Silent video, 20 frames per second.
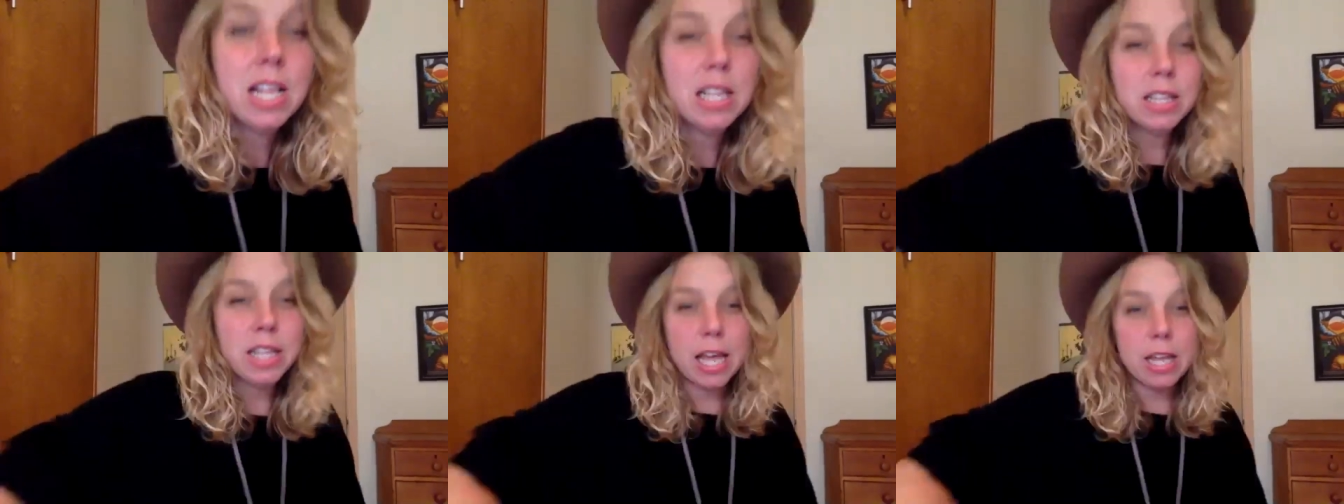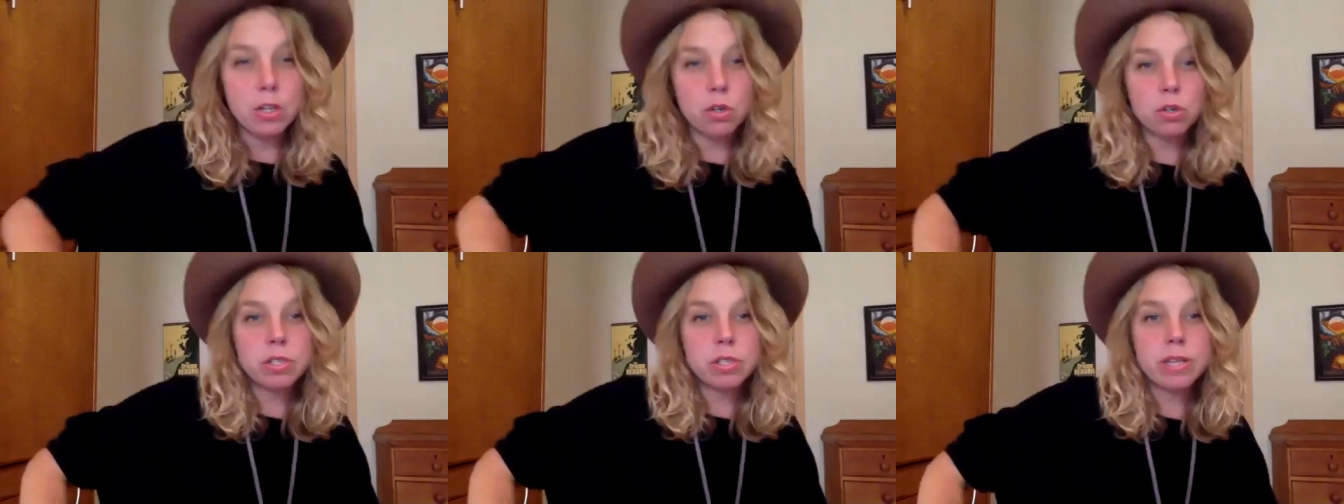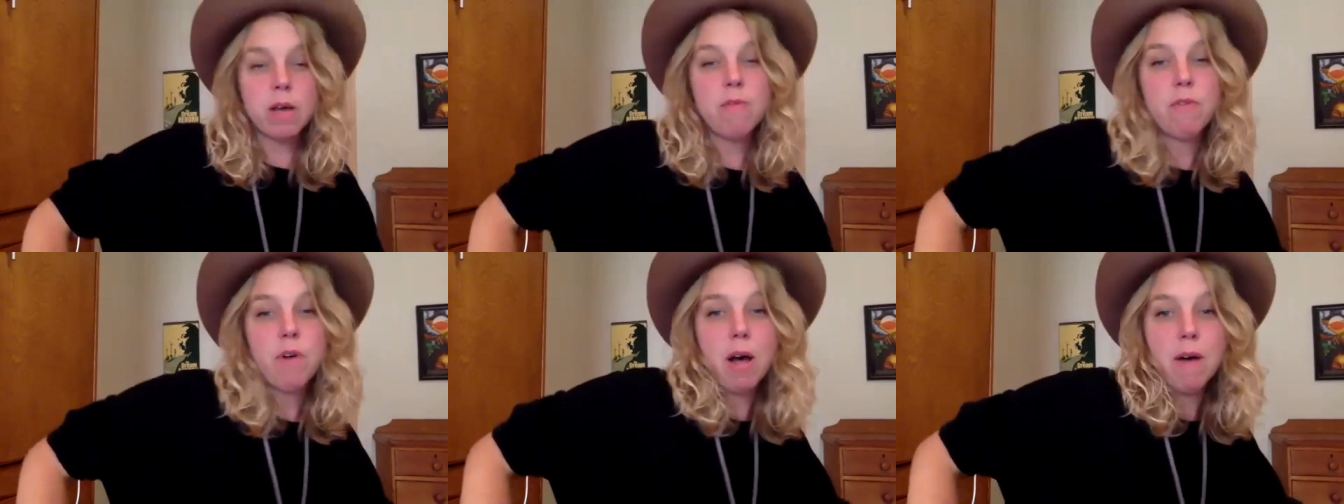let
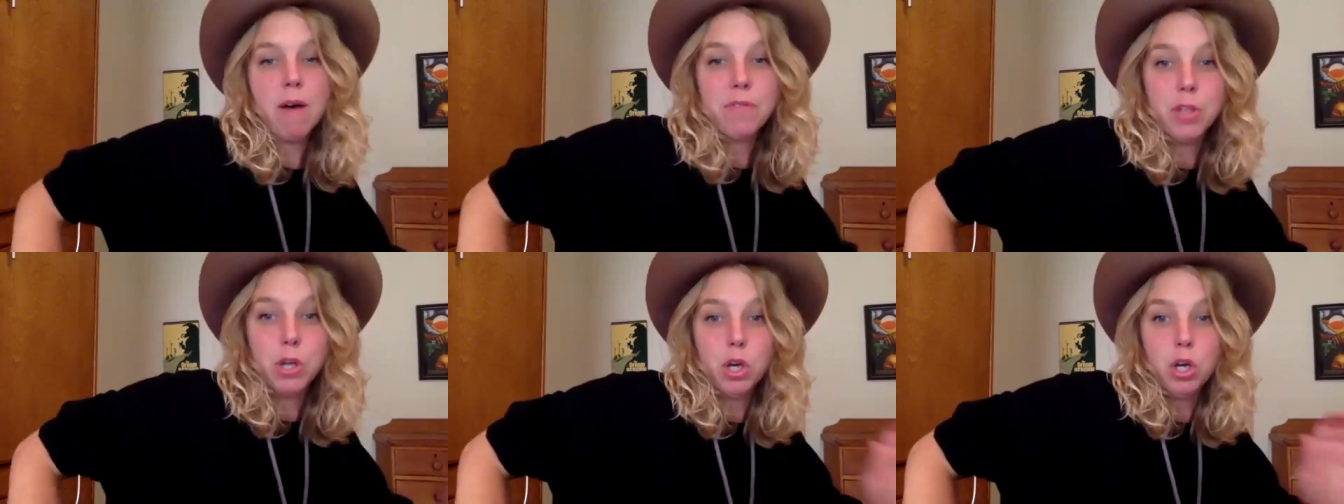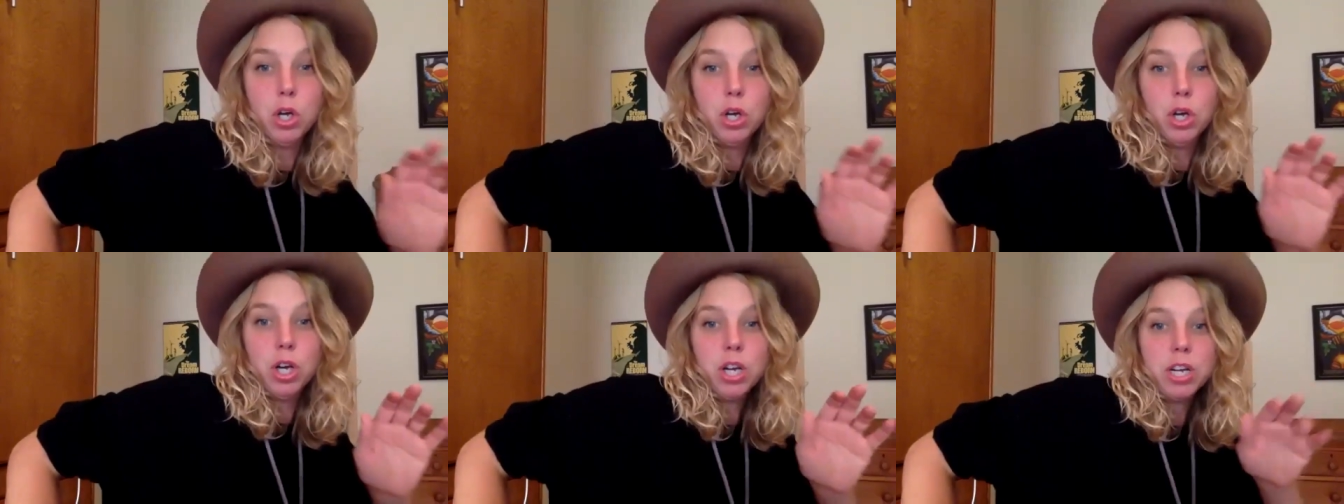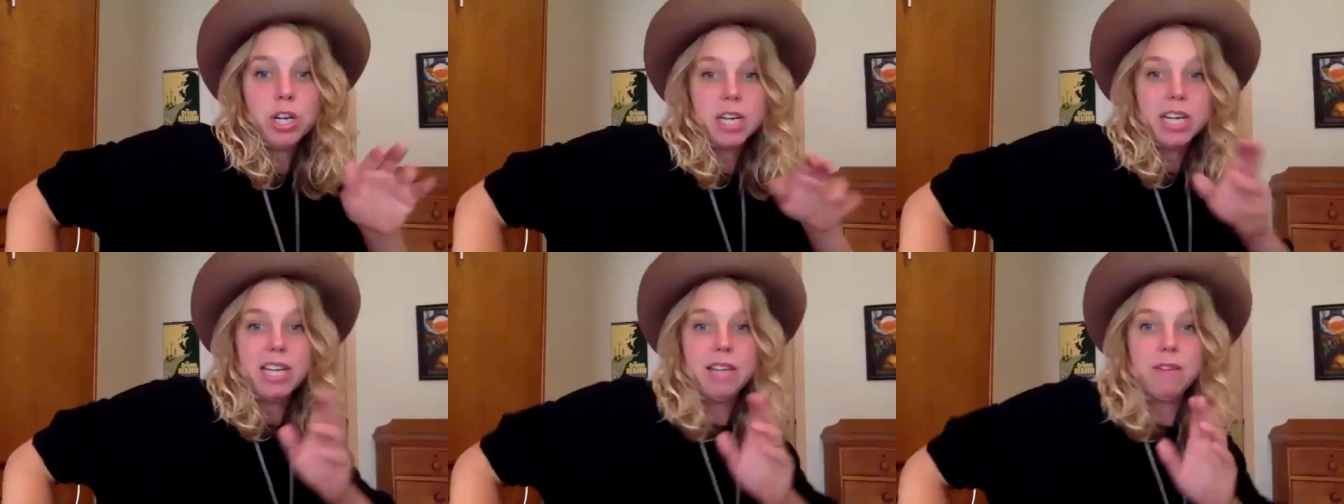yourself off the hook
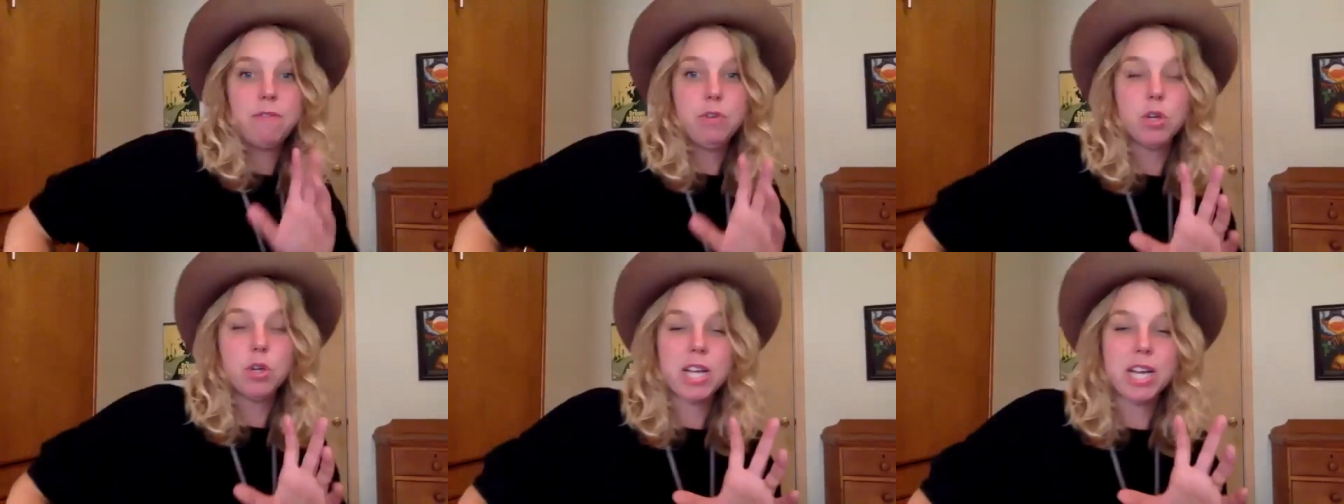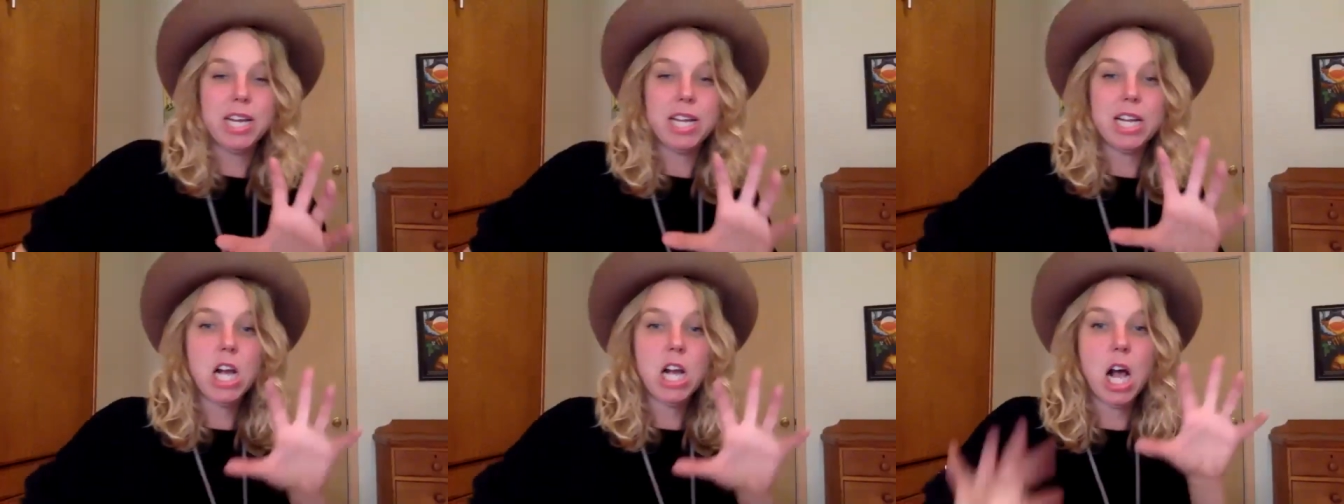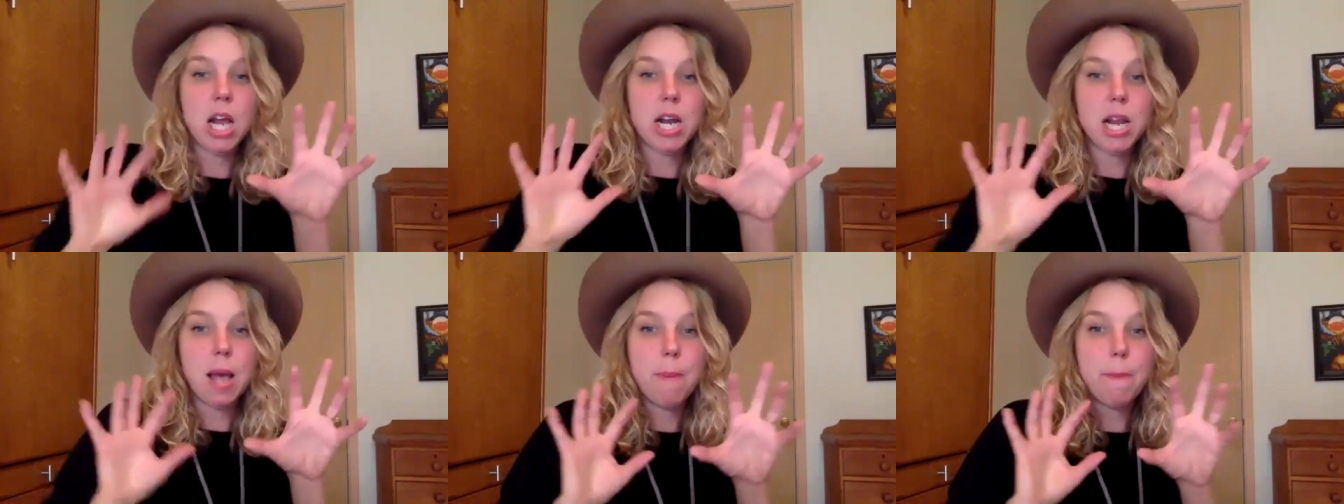if you're getting
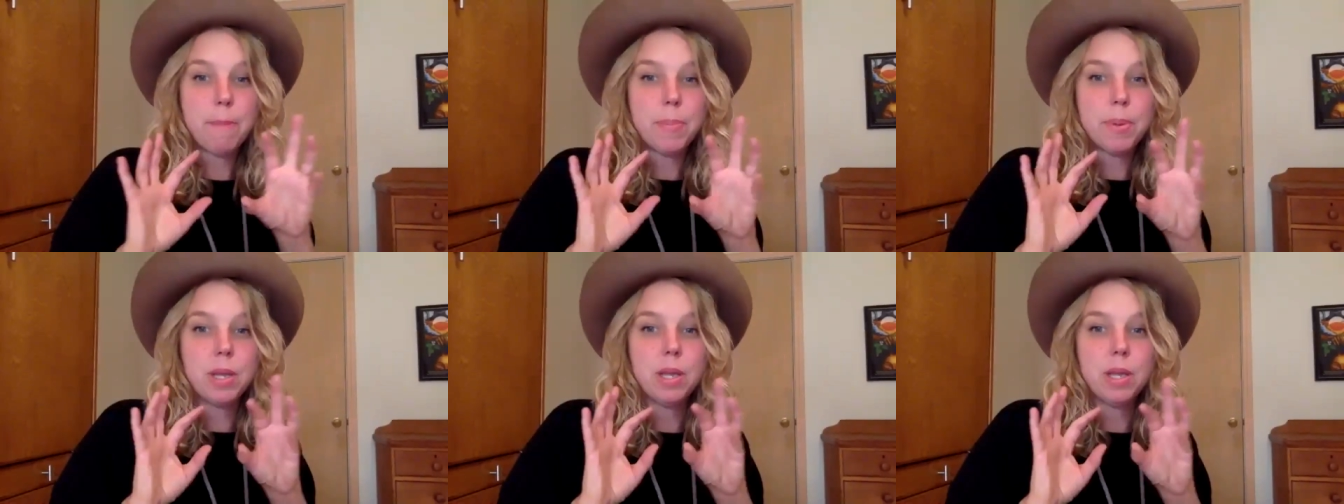caught up,